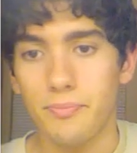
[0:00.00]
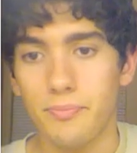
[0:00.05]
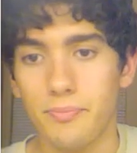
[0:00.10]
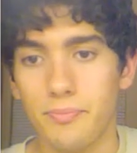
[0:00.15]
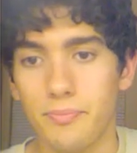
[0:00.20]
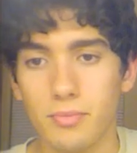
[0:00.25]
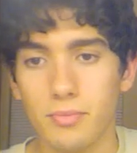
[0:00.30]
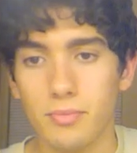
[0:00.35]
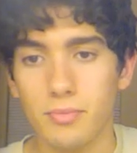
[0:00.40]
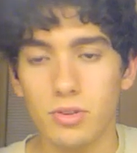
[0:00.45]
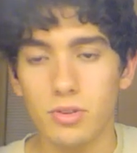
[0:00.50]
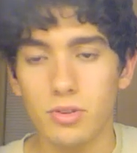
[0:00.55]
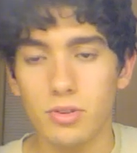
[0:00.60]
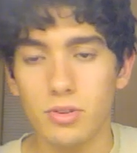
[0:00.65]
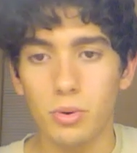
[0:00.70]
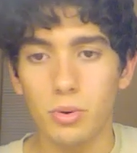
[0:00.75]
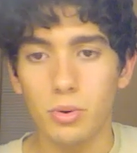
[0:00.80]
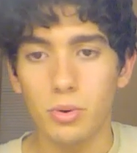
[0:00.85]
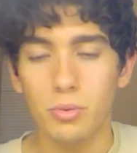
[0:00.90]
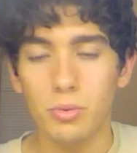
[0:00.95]
So,
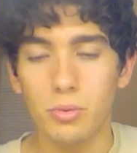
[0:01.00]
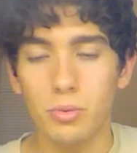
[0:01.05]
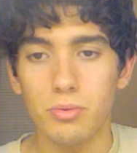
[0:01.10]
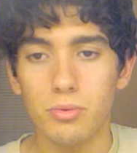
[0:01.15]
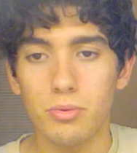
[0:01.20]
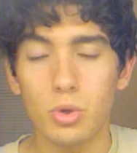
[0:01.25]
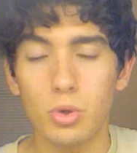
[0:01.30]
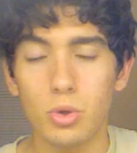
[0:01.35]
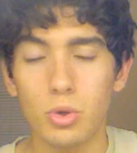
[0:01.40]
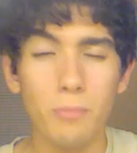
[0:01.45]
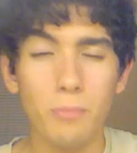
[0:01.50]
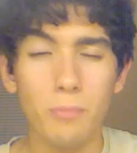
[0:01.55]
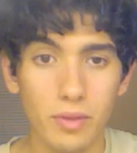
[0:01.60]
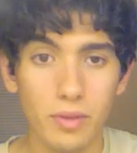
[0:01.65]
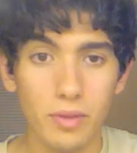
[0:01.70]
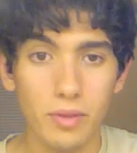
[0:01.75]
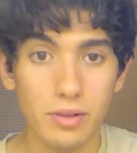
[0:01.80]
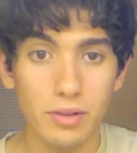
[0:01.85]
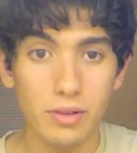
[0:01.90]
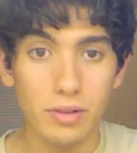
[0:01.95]
two important things to
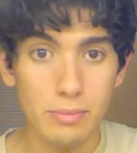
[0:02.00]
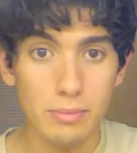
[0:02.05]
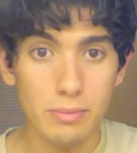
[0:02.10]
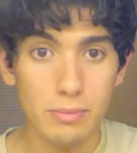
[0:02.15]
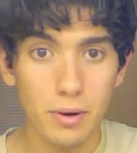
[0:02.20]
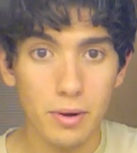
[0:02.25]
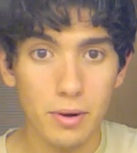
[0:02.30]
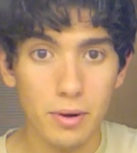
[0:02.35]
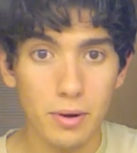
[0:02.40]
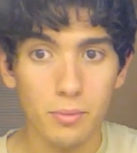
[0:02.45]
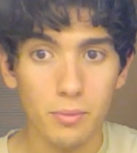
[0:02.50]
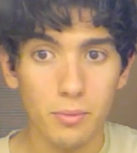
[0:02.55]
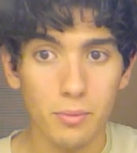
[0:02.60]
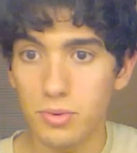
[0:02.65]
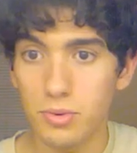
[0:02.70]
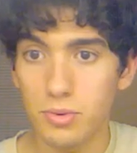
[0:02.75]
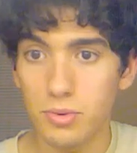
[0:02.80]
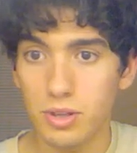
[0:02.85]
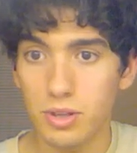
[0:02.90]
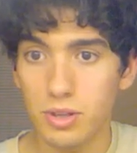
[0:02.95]
remember when
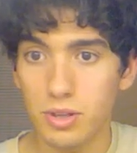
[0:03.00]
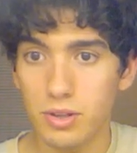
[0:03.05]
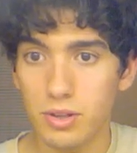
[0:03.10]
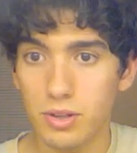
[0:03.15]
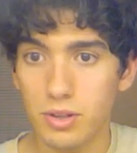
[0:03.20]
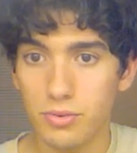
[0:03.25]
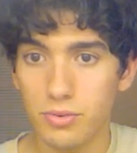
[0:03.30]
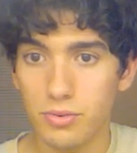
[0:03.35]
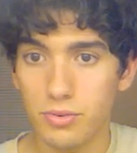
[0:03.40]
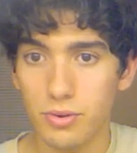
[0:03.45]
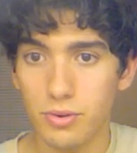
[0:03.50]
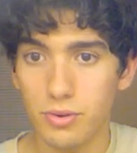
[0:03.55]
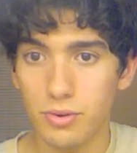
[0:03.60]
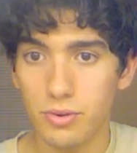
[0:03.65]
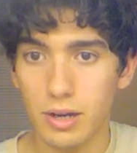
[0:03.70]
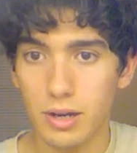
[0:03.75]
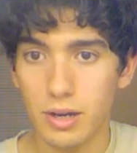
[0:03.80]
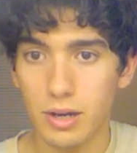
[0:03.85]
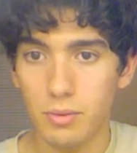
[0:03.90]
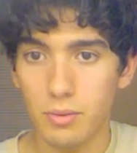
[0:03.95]
using this,
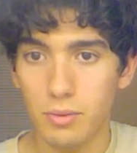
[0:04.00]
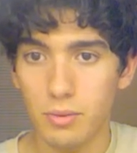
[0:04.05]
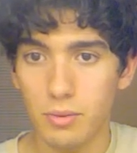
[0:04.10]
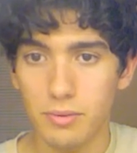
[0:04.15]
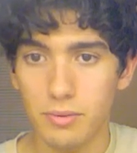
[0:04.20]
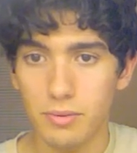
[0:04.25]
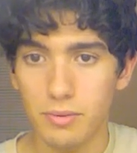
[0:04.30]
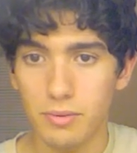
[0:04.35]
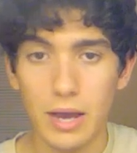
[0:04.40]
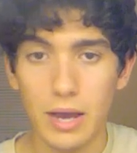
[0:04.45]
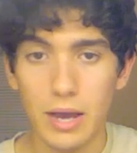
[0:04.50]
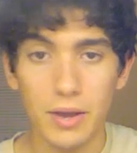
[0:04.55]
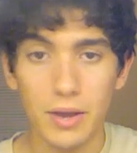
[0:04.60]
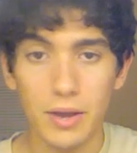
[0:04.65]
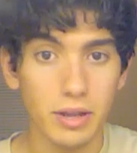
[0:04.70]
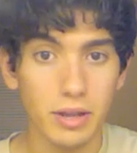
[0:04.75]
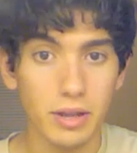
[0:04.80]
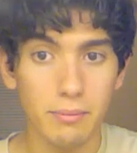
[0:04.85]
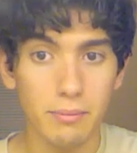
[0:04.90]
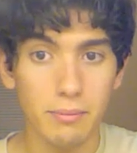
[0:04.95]
when calculating
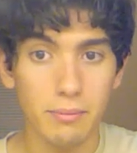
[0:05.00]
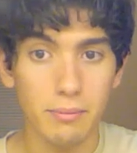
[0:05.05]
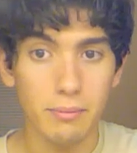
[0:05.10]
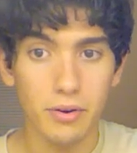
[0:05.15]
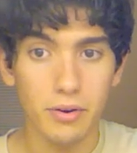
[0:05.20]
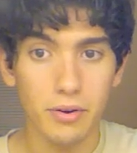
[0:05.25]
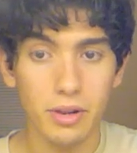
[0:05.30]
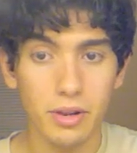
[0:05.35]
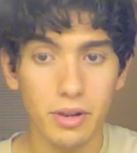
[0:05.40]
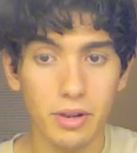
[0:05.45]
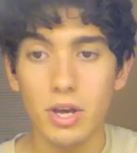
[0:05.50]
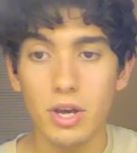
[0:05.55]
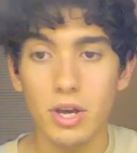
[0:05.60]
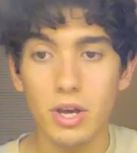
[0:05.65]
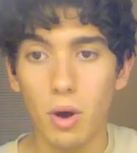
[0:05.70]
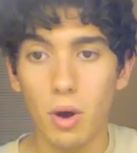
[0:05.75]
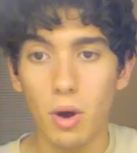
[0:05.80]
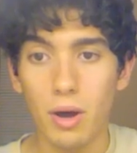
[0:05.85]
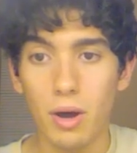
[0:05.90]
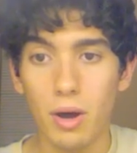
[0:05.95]
molarity.
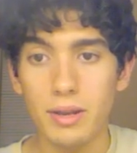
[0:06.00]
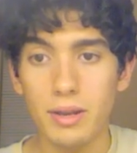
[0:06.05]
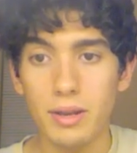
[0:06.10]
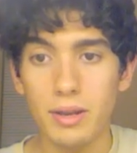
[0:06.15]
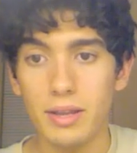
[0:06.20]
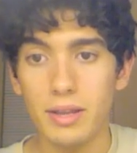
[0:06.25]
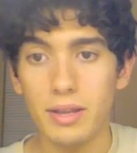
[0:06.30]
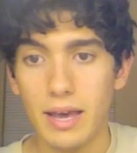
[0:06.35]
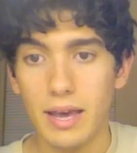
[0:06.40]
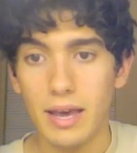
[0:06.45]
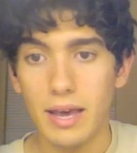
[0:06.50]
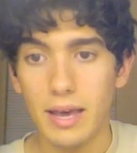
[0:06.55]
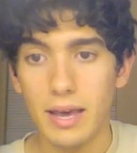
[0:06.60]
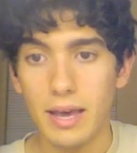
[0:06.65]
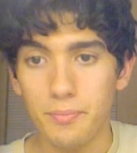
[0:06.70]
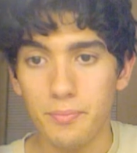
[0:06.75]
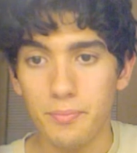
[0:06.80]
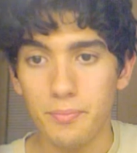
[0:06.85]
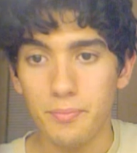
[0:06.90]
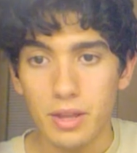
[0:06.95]
One is that
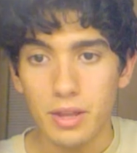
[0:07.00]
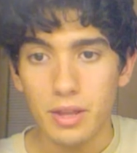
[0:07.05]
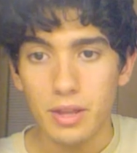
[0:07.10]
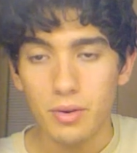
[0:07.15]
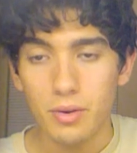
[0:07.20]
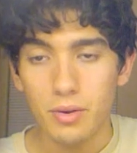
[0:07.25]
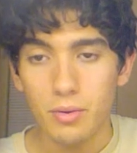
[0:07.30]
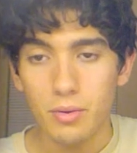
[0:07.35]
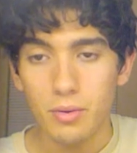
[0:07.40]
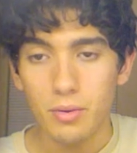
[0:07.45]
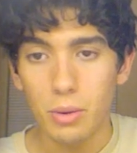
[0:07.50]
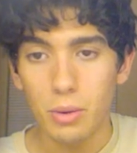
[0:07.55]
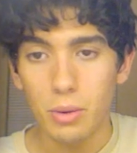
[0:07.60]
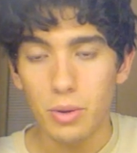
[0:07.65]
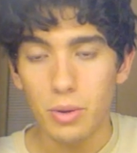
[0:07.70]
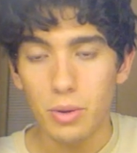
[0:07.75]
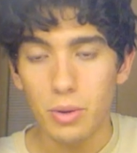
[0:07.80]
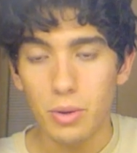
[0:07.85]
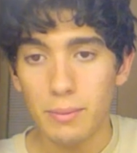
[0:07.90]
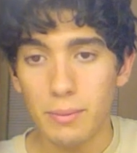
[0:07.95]
we are
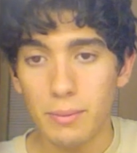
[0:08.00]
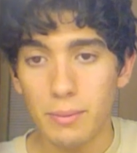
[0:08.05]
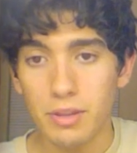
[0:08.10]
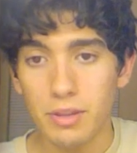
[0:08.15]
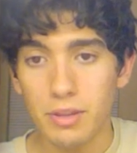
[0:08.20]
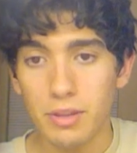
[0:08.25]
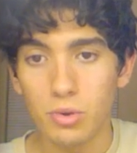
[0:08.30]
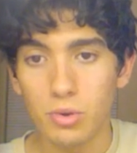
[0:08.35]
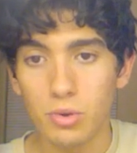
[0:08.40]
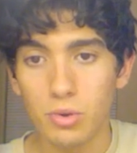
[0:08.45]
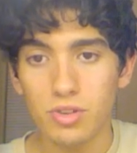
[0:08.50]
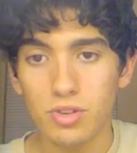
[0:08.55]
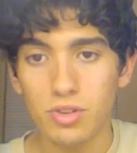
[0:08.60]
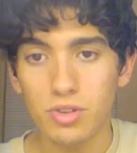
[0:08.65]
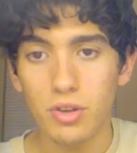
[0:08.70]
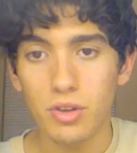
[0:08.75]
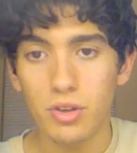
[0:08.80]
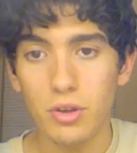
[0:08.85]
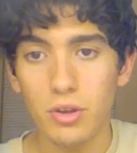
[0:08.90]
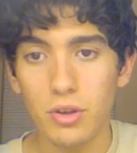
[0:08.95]
talking about the moles of the
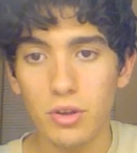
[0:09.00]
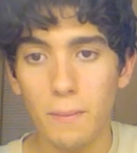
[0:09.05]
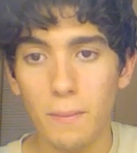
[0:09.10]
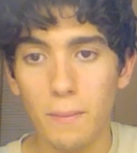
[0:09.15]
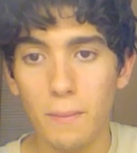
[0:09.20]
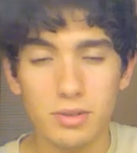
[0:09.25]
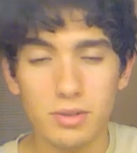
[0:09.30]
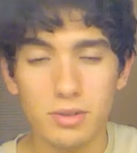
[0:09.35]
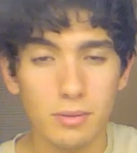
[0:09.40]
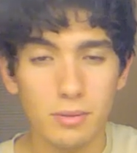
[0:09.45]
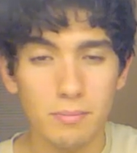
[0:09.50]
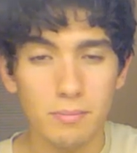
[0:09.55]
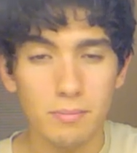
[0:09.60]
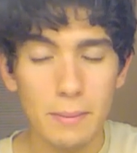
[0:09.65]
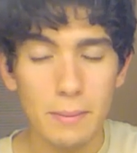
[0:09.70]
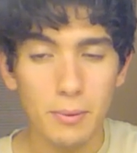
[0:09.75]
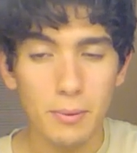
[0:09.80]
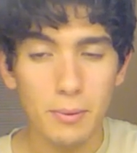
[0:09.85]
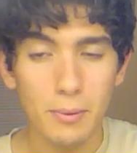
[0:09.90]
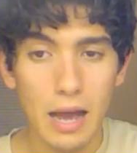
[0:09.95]
solute, but what people
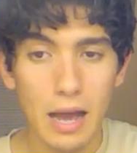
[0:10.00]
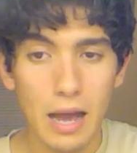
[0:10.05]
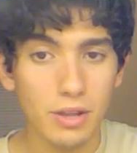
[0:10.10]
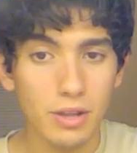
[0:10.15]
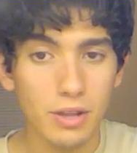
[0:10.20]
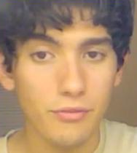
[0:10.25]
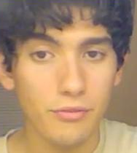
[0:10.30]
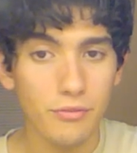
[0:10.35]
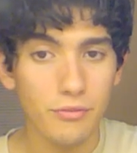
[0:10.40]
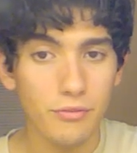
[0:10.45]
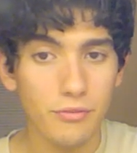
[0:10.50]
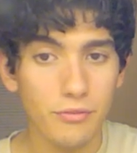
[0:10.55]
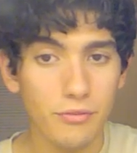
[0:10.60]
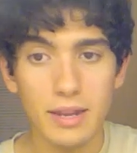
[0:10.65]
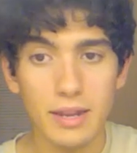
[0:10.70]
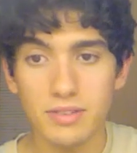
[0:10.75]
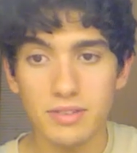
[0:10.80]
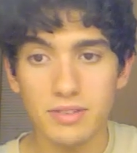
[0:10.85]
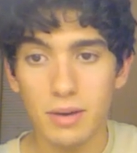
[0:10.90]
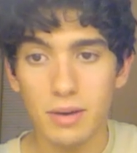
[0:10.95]
commonly forget is
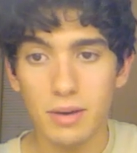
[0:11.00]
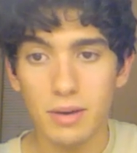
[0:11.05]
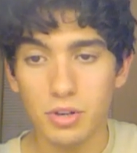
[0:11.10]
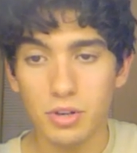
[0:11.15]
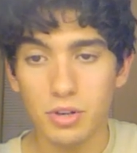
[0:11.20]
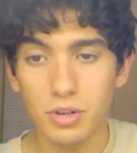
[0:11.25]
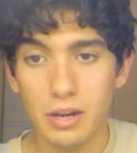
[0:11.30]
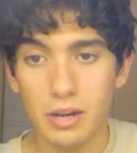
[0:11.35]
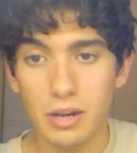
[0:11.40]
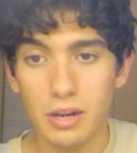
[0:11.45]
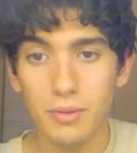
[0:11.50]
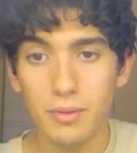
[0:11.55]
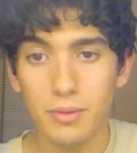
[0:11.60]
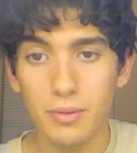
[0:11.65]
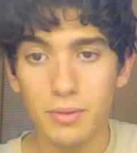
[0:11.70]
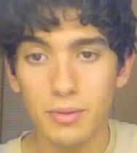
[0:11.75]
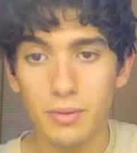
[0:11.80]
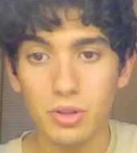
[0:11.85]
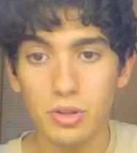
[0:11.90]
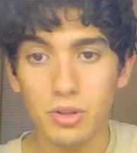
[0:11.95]
that we're talking about the
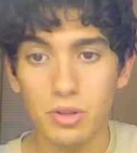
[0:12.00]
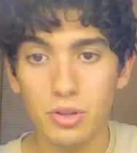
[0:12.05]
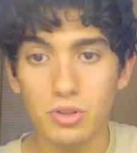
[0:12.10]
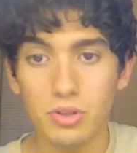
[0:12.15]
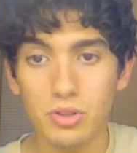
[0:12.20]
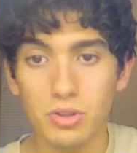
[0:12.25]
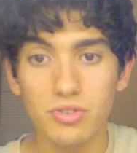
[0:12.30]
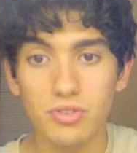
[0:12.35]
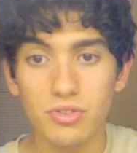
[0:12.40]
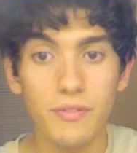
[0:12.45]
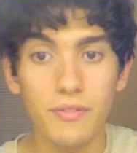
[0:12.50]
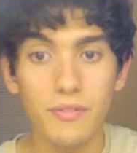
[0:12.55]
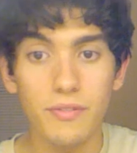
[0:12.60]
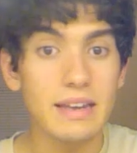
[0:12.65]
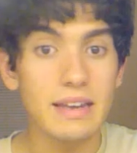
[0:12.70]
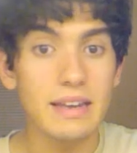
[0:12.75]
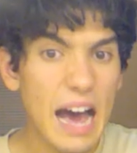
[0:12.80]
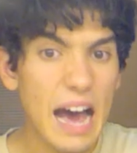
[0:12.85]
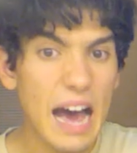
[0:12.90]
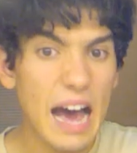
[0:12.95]
liters of the
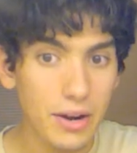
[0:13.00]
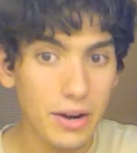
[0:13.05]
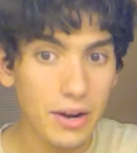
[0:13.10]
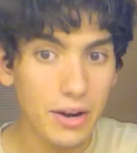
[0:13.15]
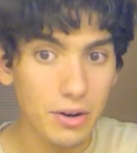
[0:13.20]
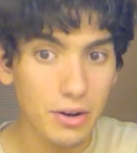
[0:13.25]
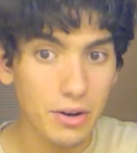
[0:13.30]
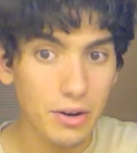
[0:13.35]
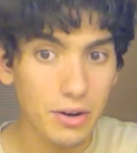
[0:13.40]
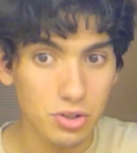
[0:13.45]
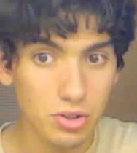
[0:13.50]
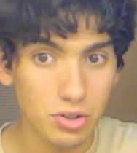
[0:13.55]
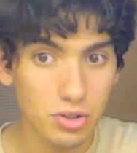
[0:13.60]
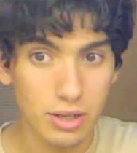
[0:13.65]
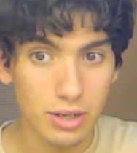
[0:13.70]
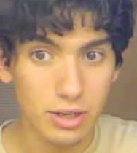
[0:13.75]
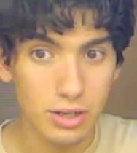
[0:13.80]
entire solution,